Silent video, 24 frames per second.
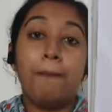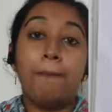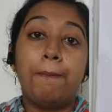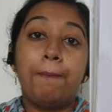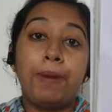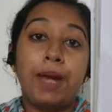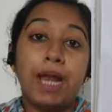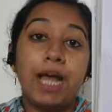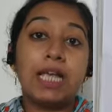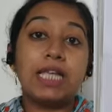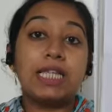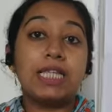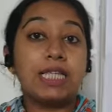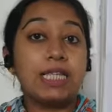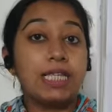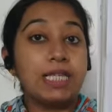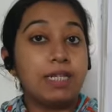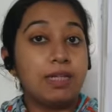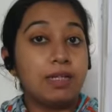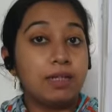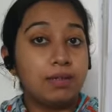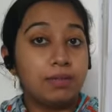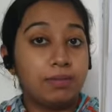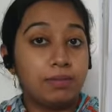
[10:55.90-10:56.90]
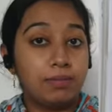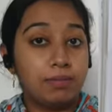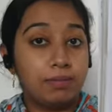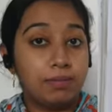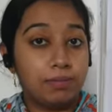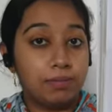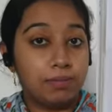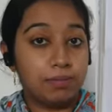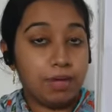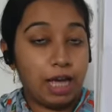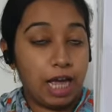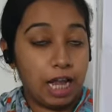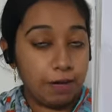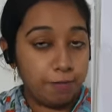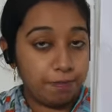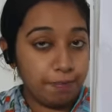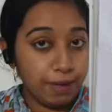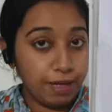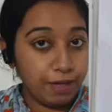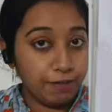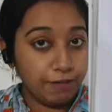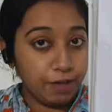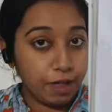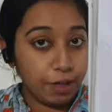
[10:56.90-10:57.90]
plus
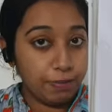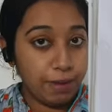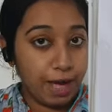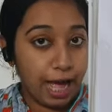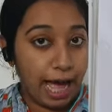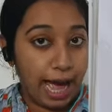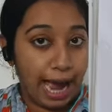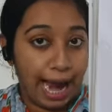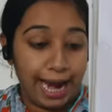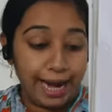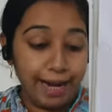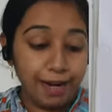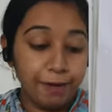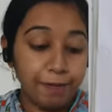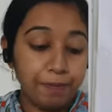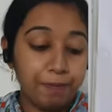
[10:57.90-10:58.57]
helping verb had